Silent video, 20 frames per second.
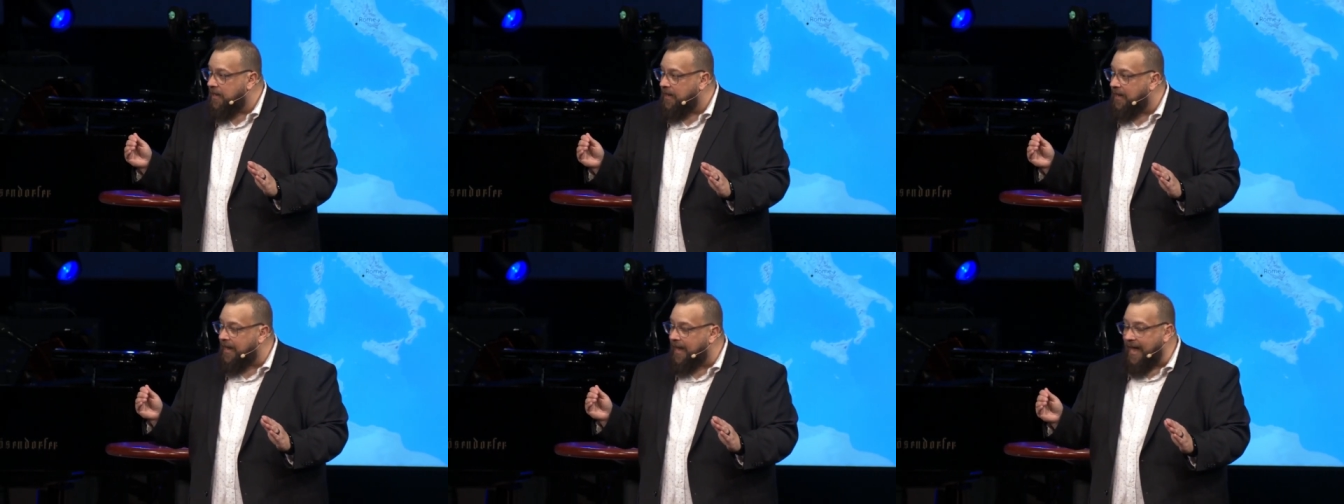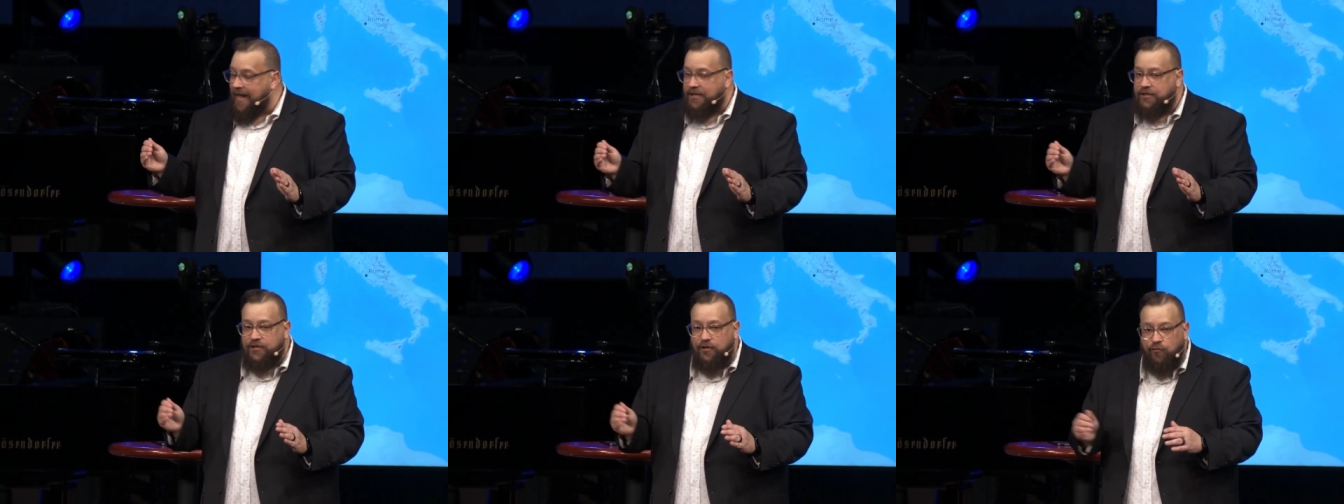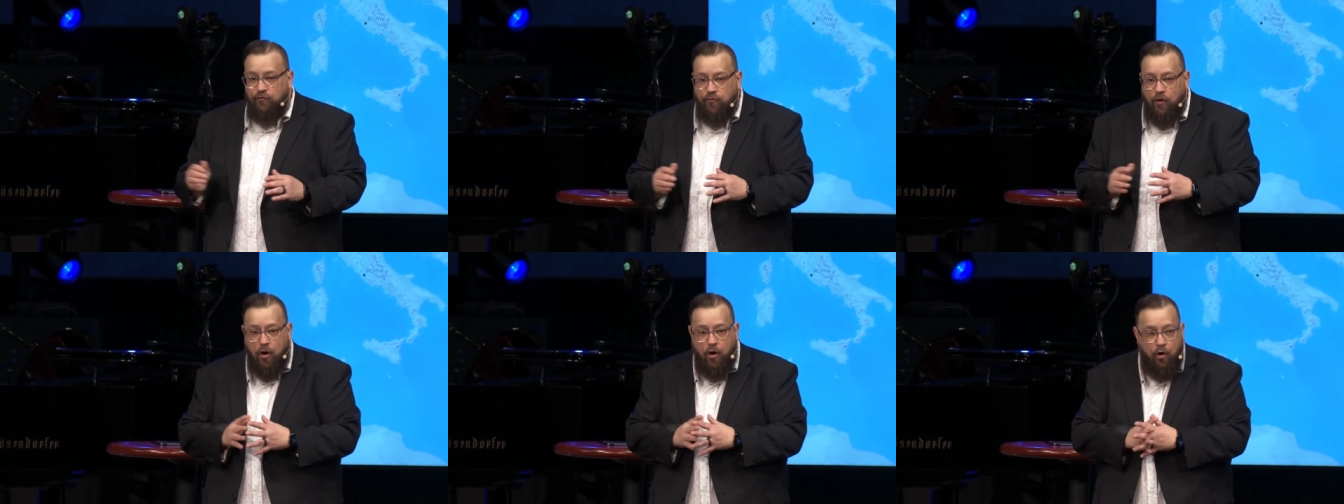get to
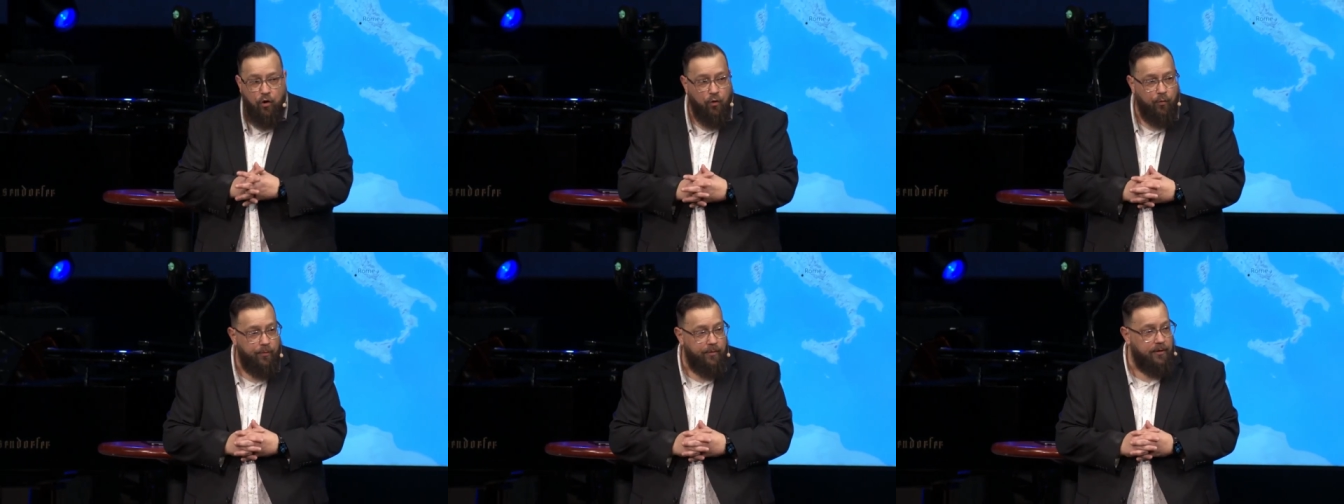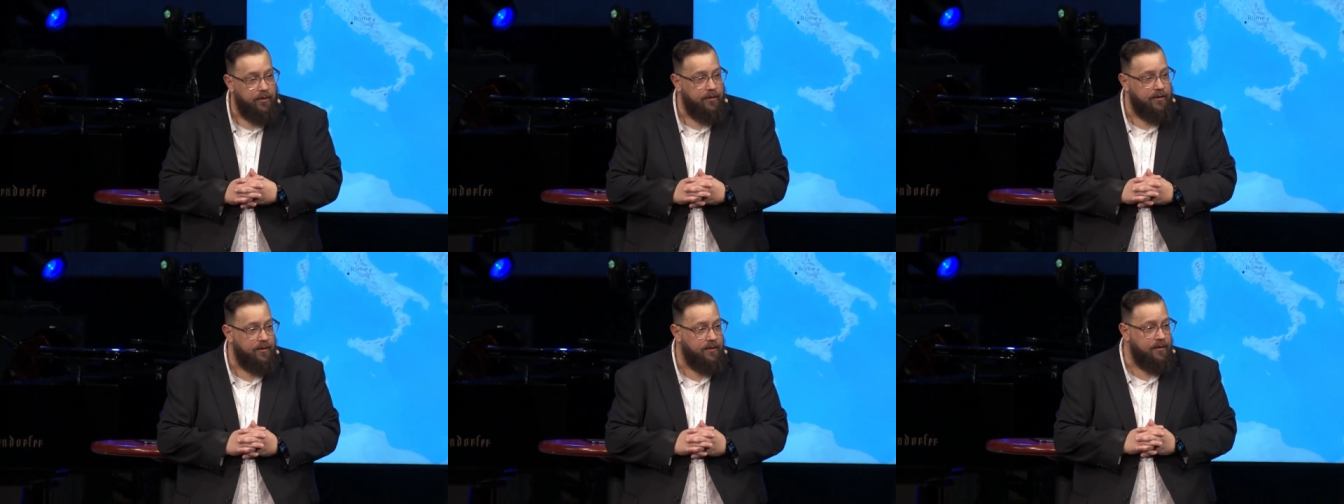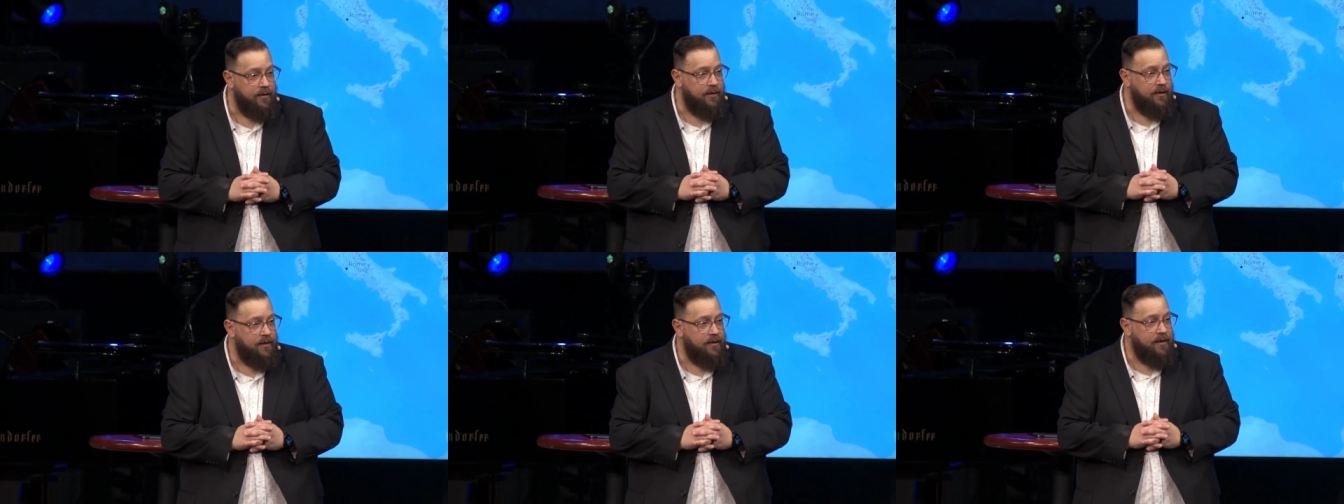Rome
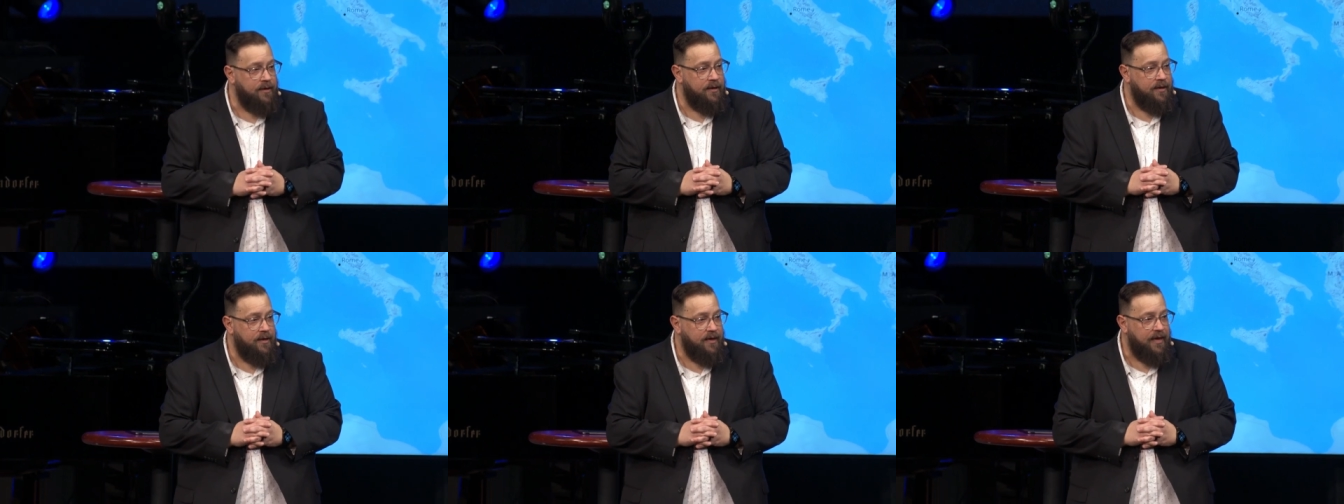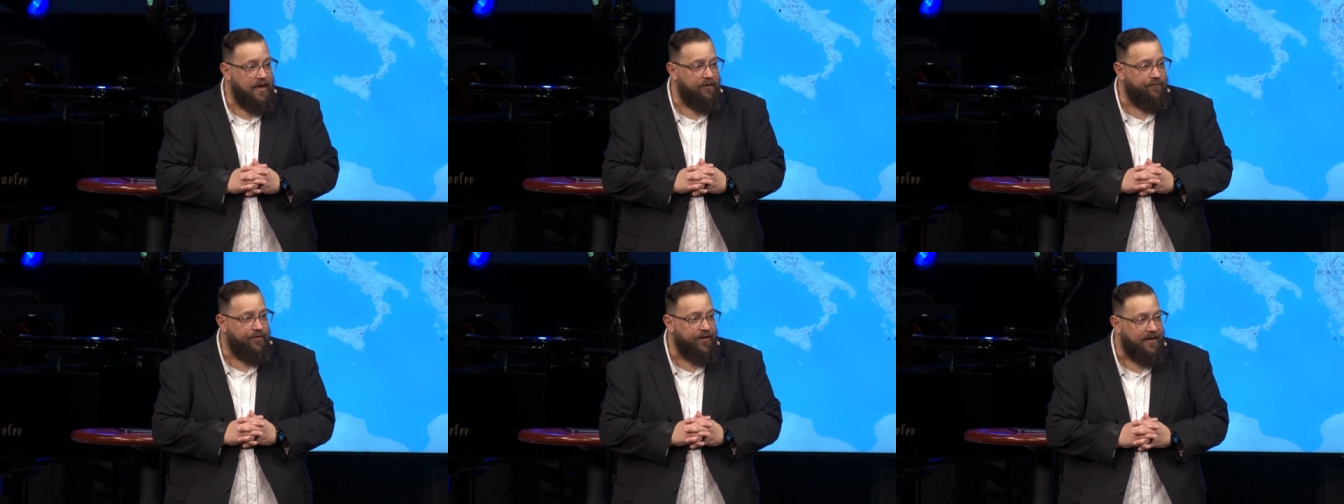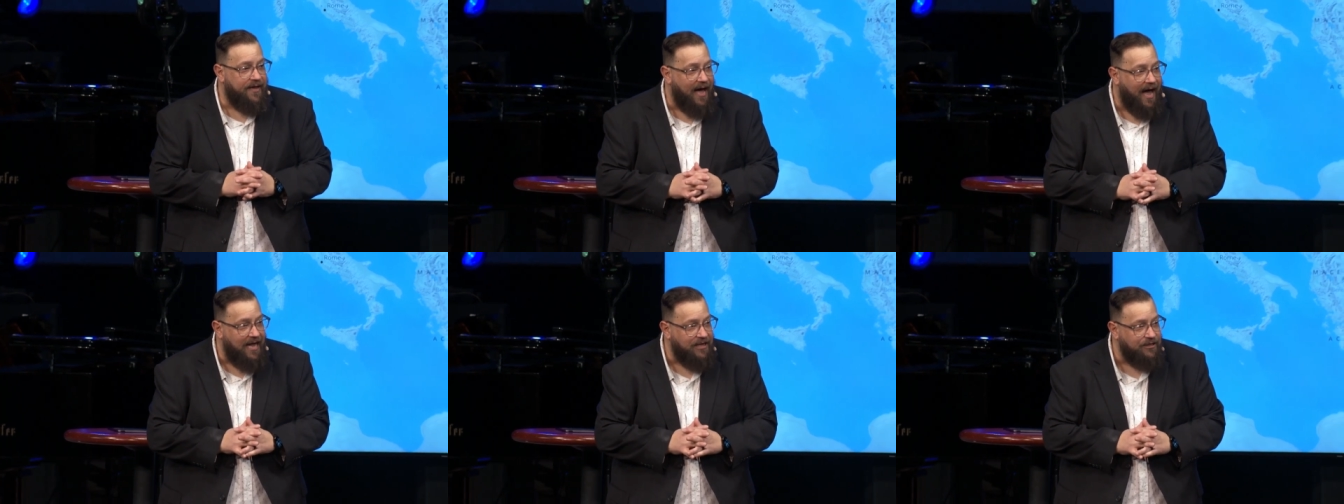if the
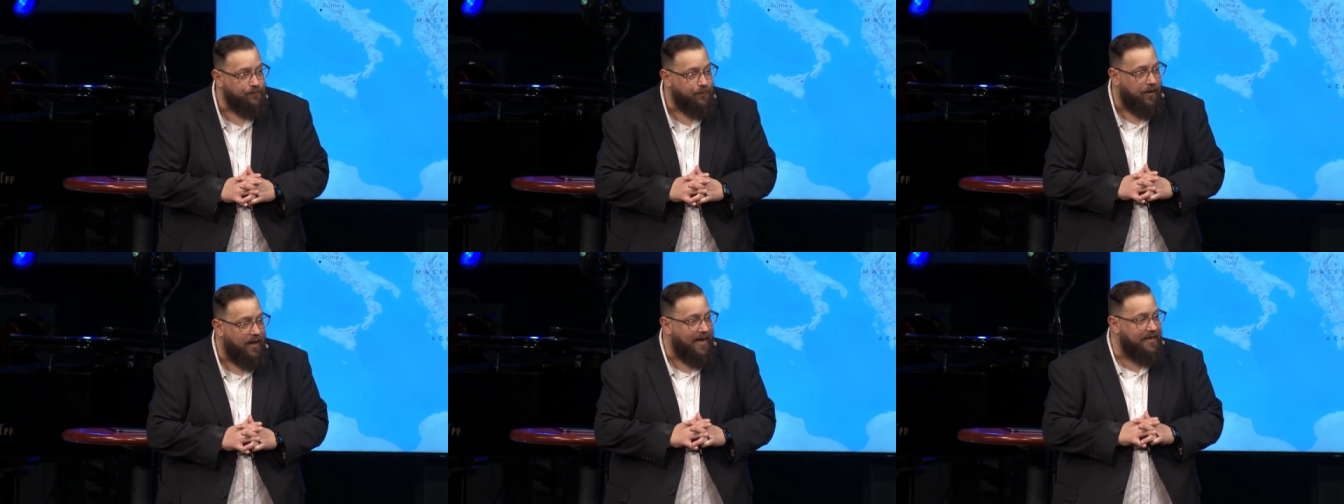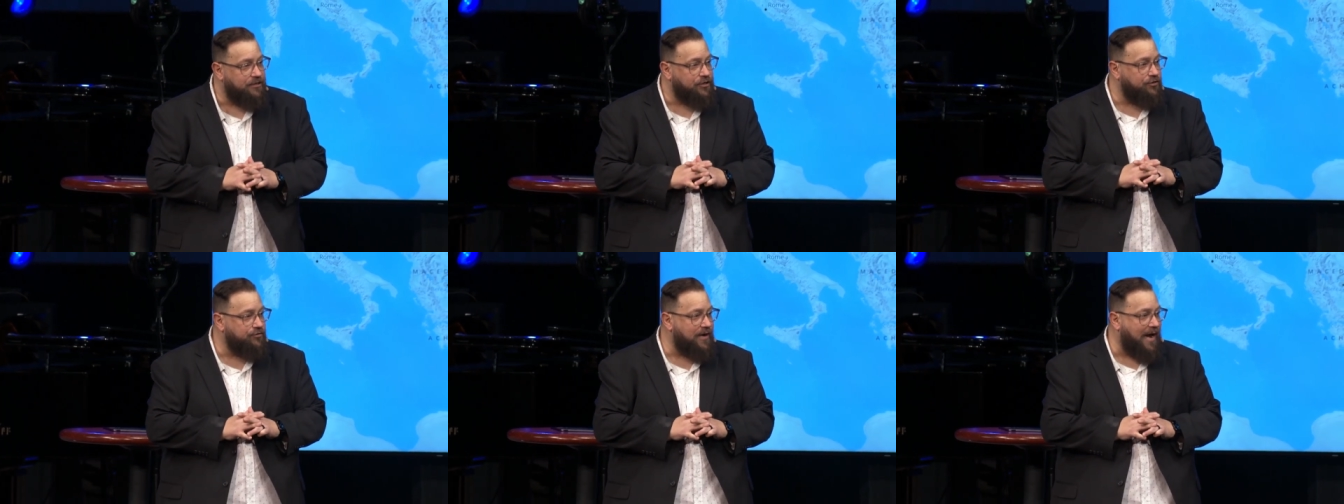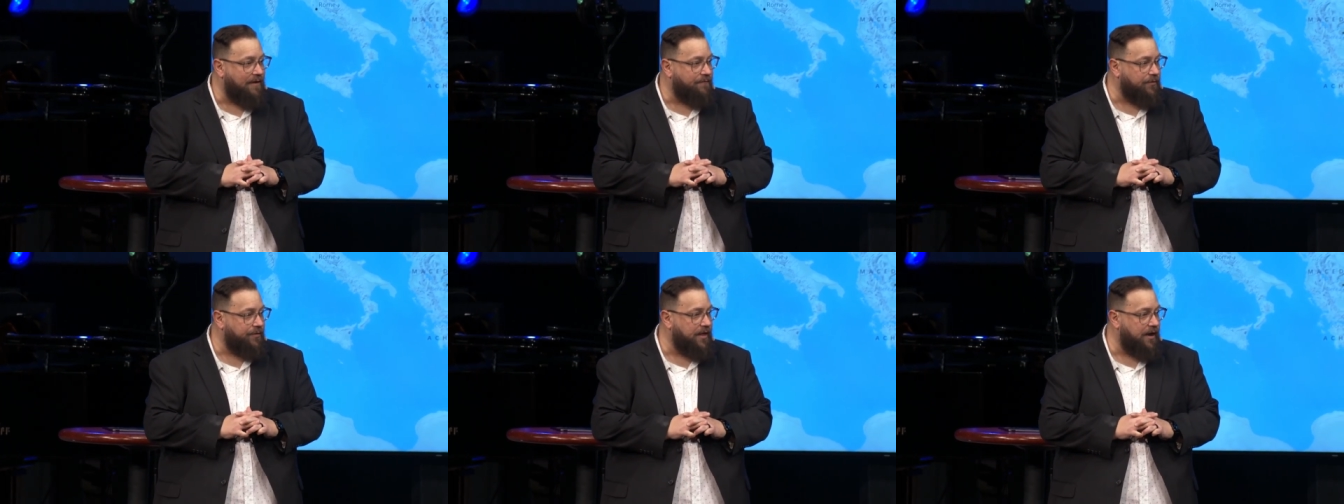gospel hasn't
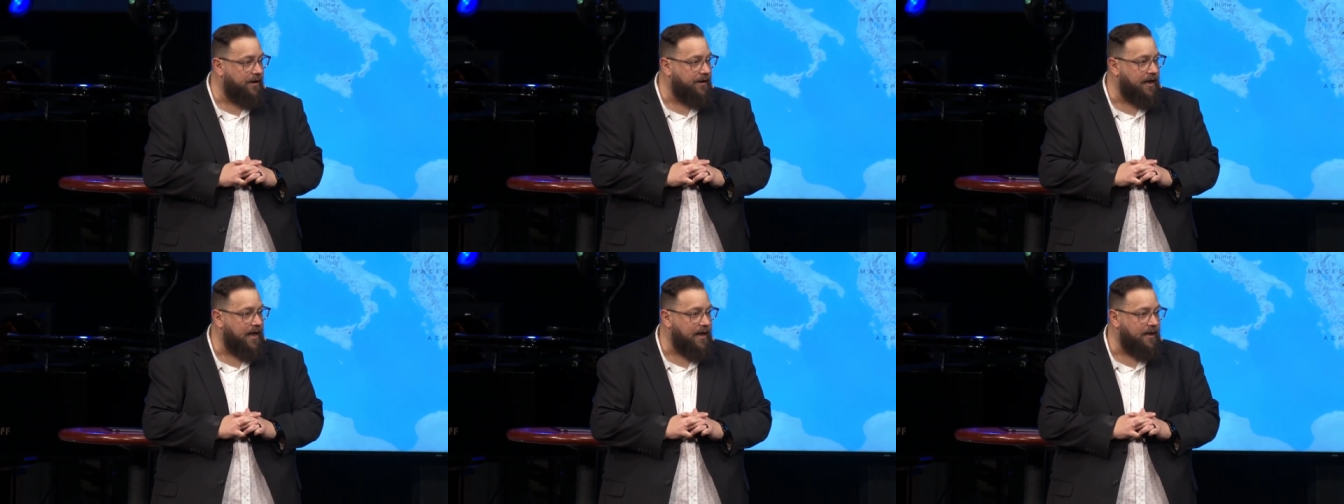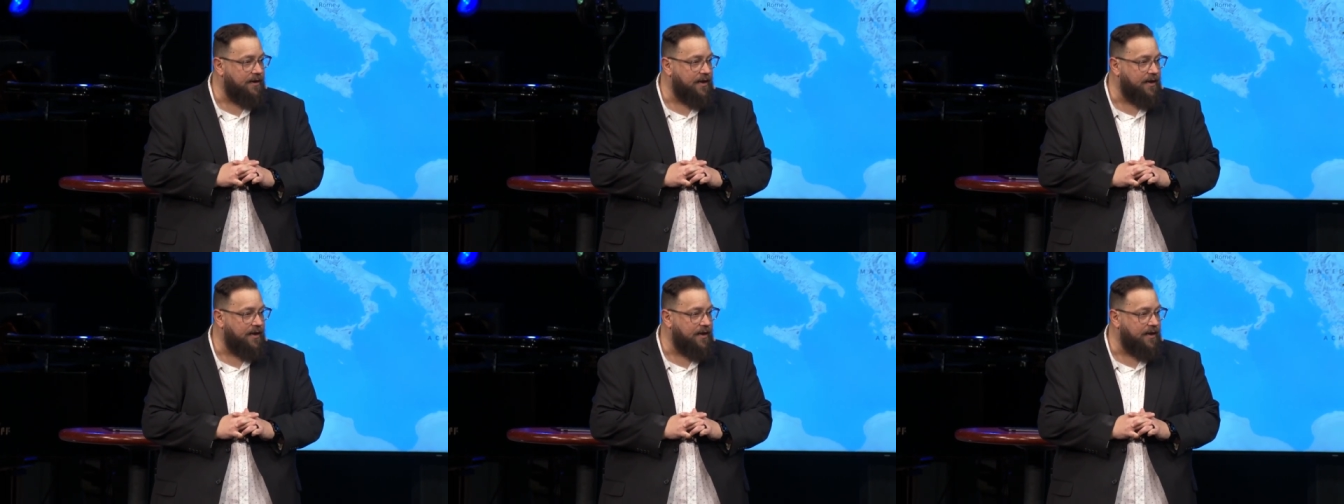traveled there yet?